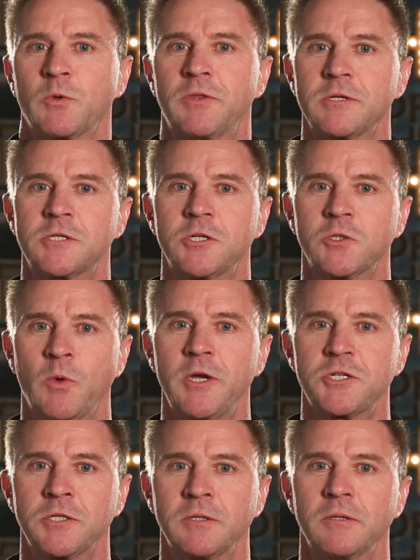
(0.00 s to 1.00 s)
with this
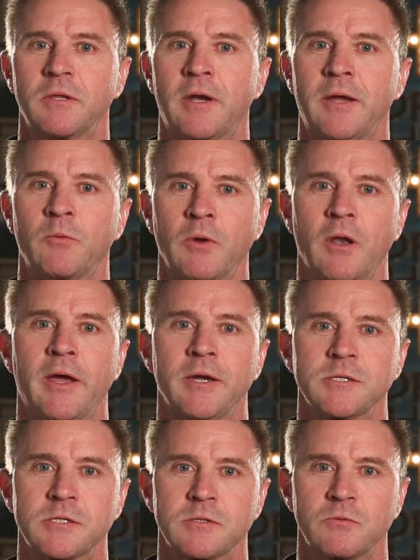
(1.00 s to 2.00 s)
situation that I
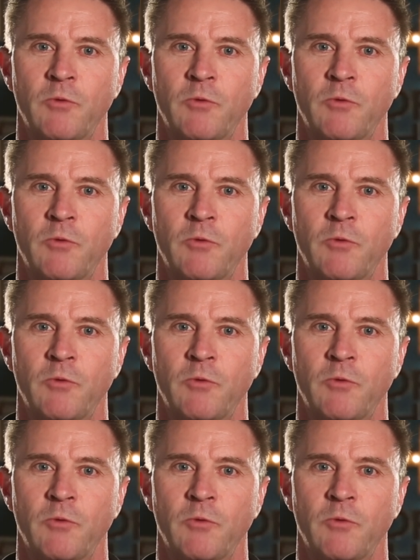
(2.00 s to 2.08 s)
realize